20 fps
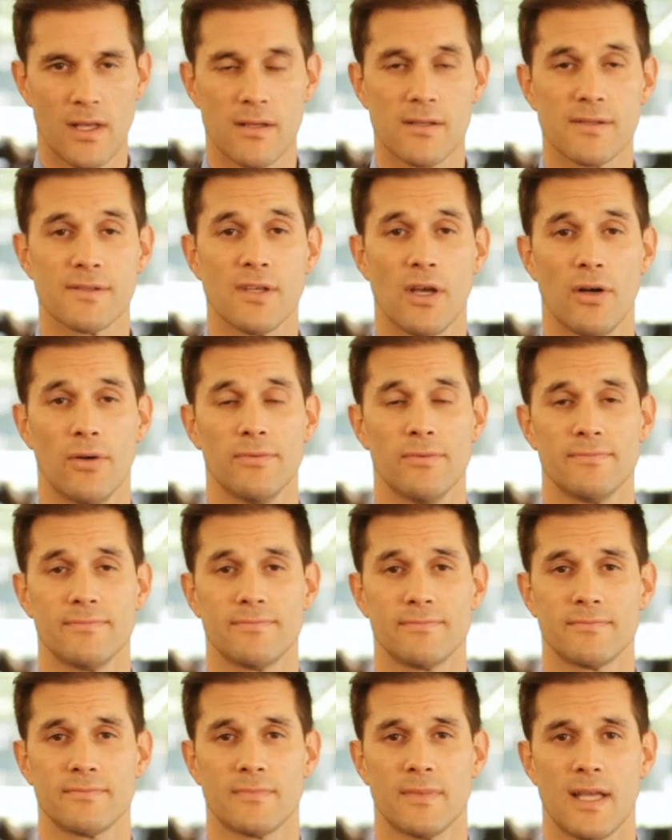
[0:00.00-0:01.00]
So,
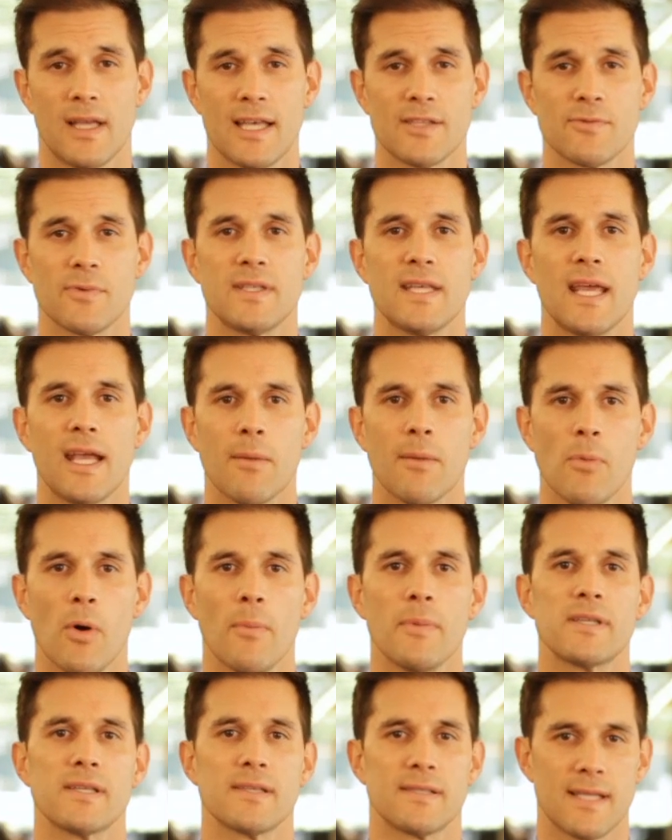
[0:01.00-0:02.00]
as we take a
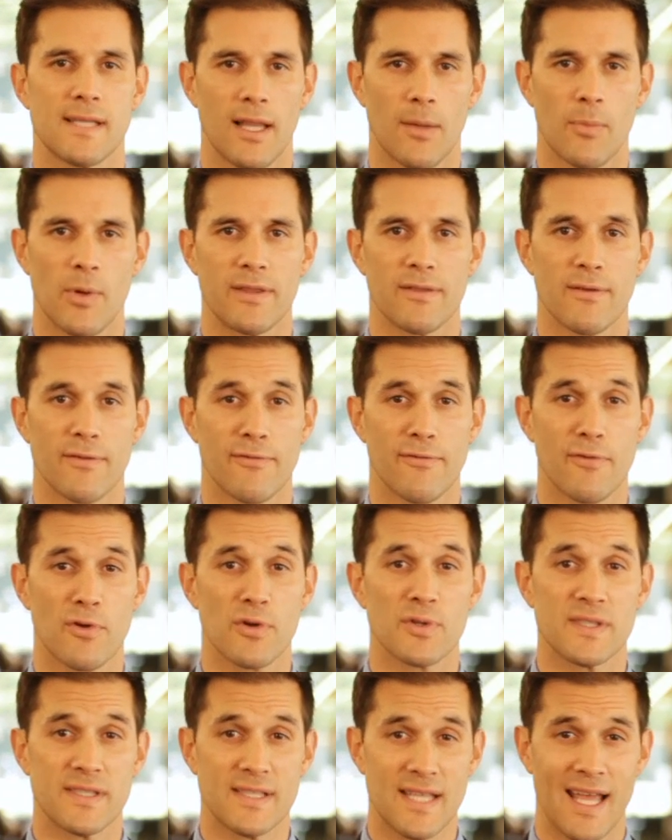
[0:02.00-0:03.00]
moment to celebrate the
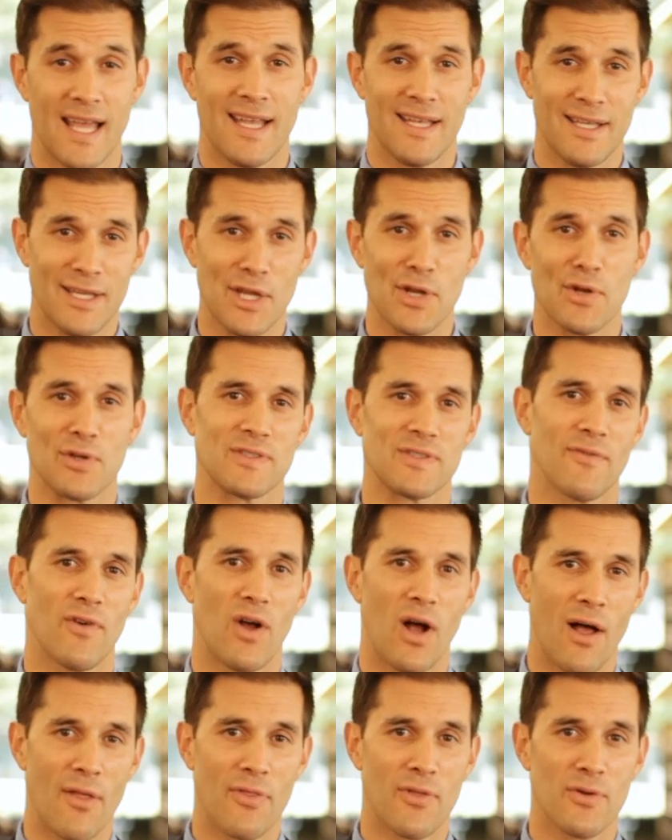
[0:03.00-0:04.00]
first 10 years of
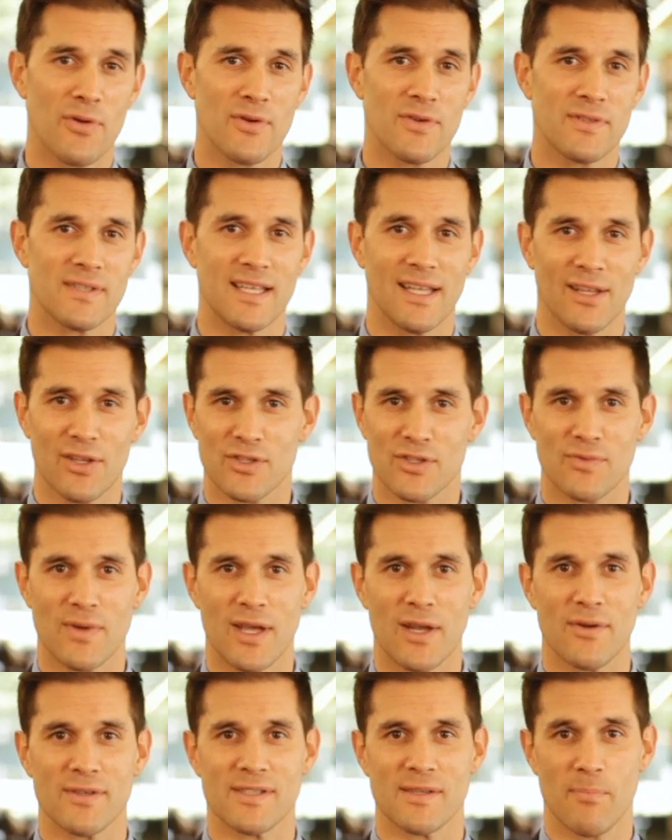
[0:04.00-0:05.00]
authors,
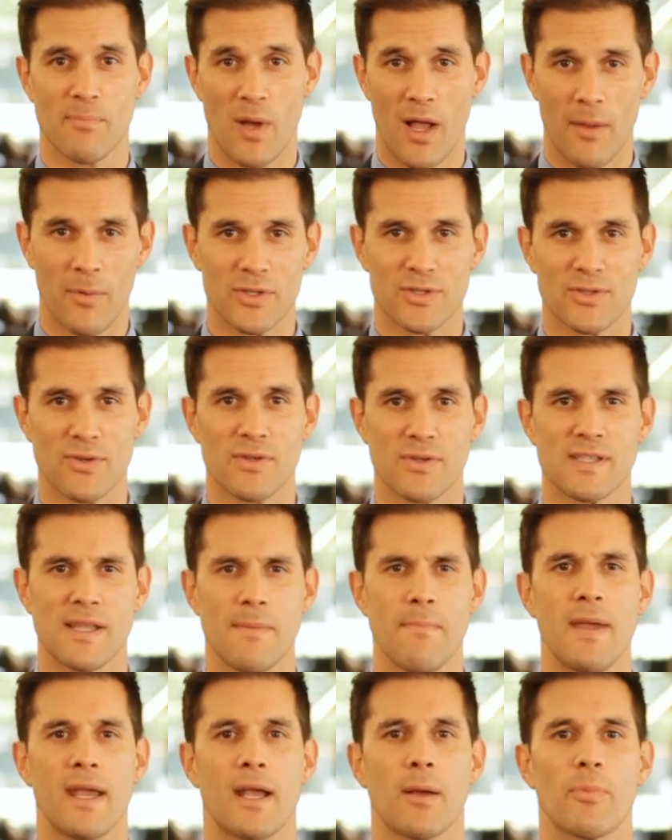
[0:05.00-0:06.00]
illustrators, and publishers
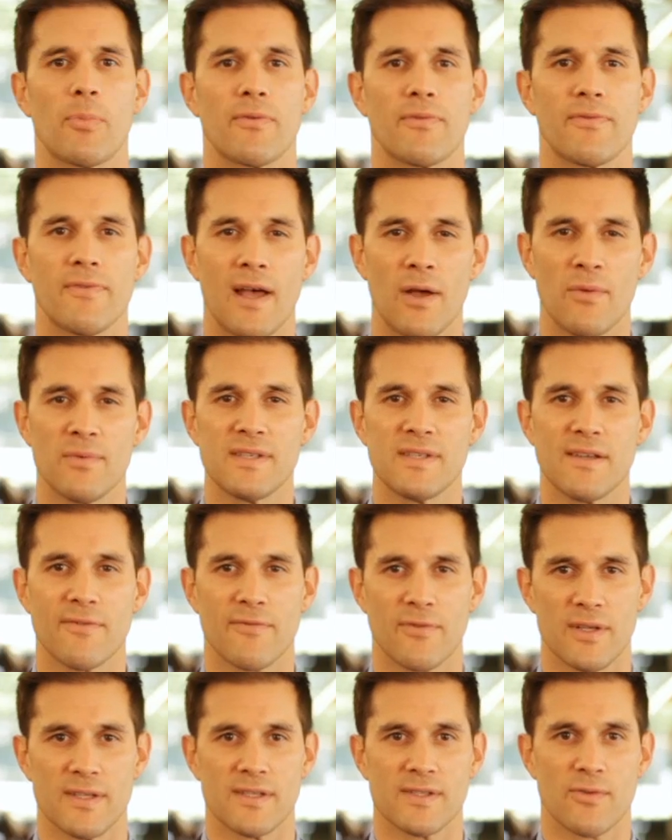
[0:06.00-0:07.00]
that make a profound
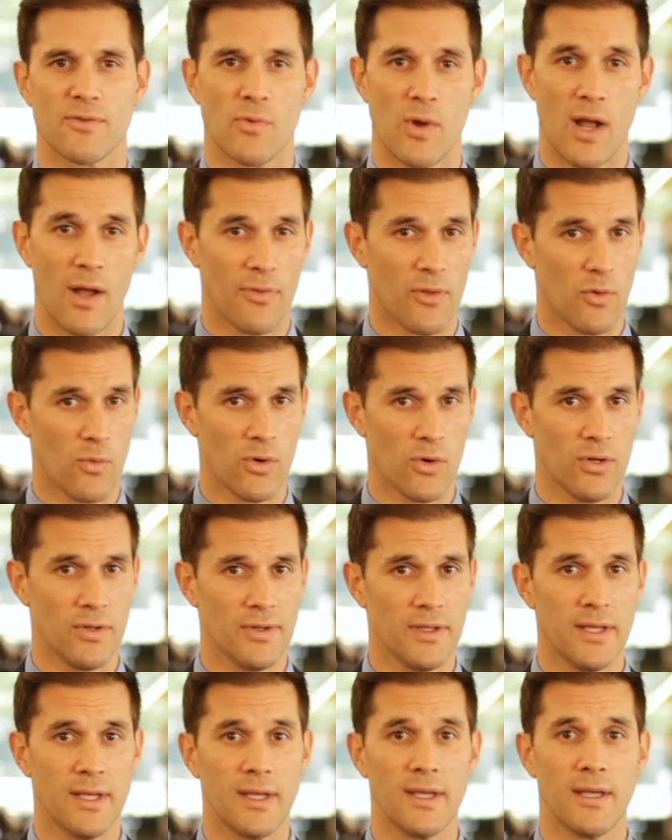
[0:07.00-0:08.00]
difference throughout the world,
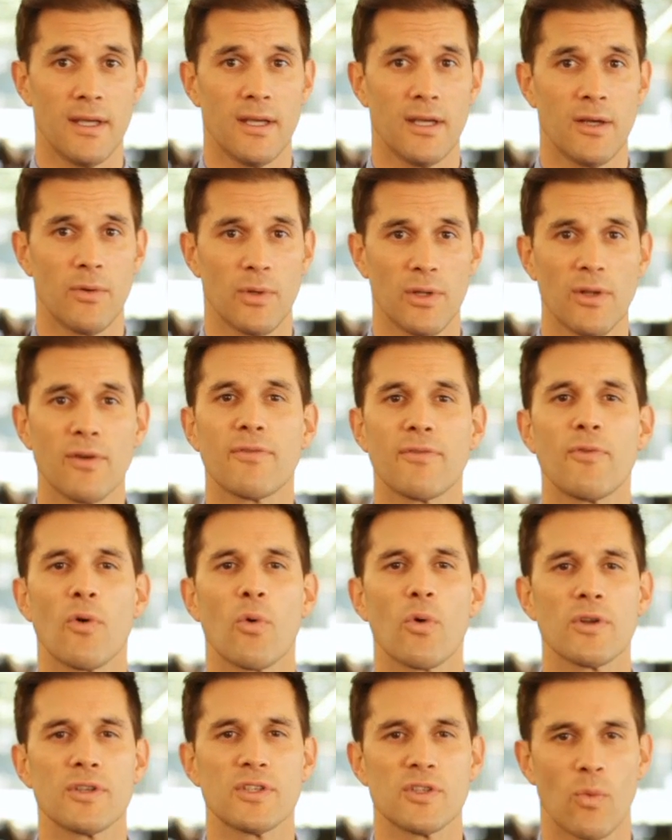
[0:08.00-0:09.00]
we look
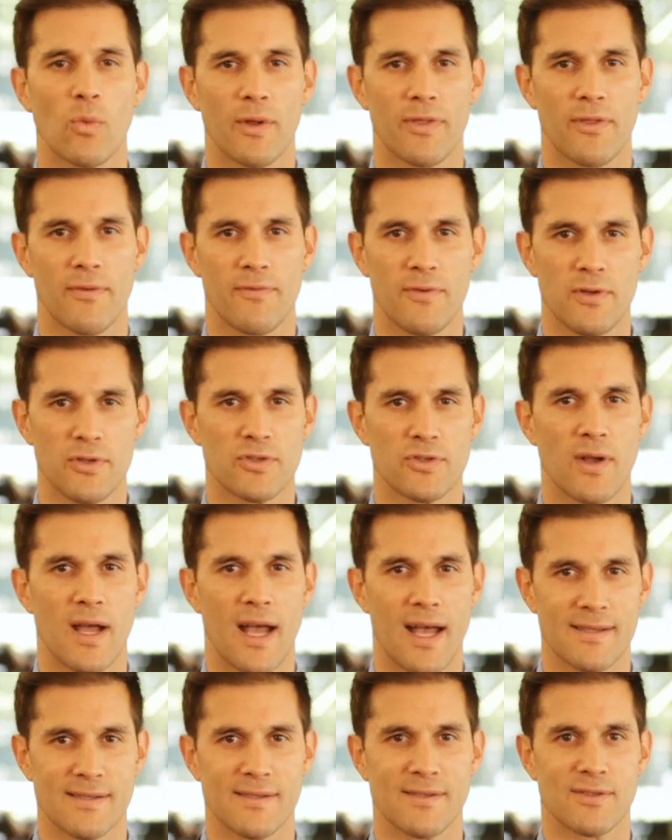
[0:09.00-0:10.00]
forward to what the future
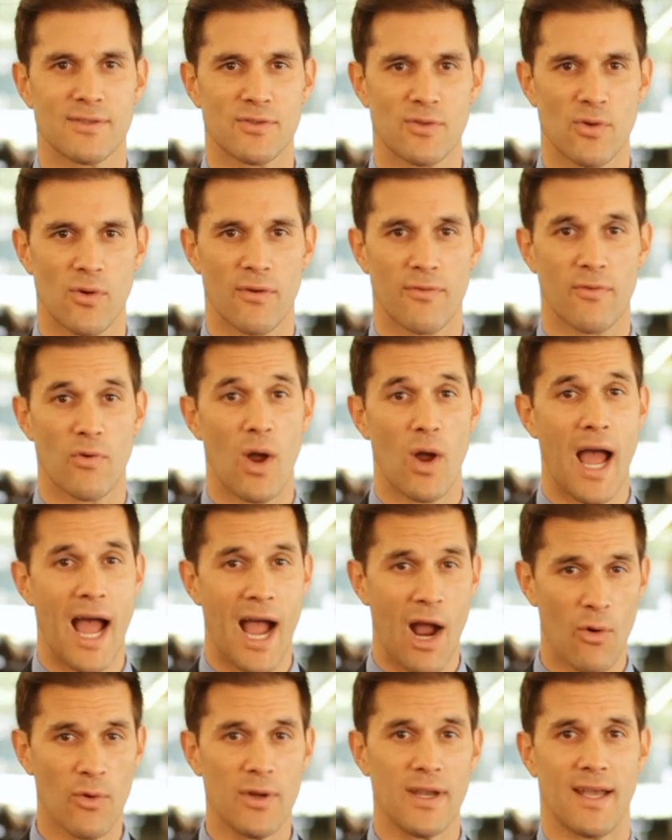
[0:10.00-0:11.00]
has in store for
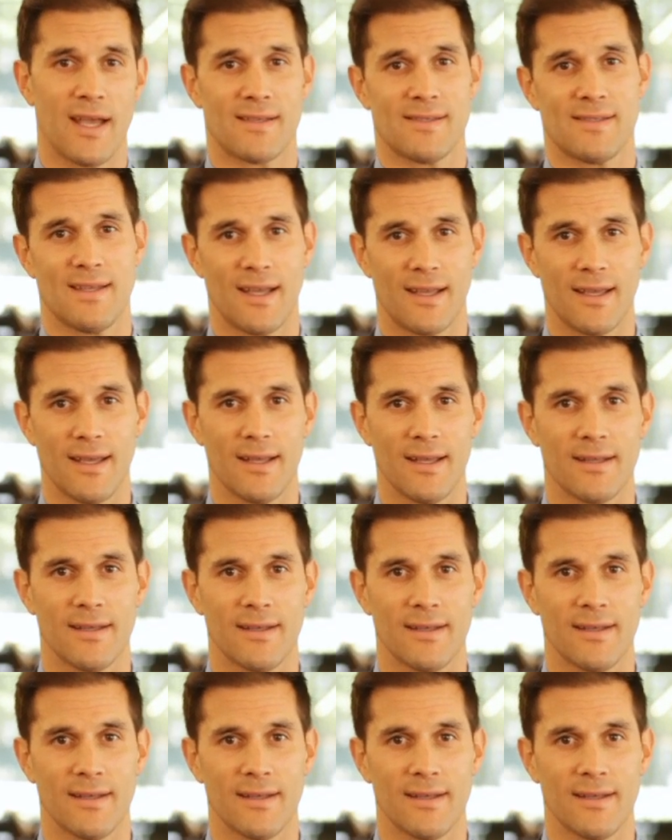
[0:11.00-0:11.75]
our next decade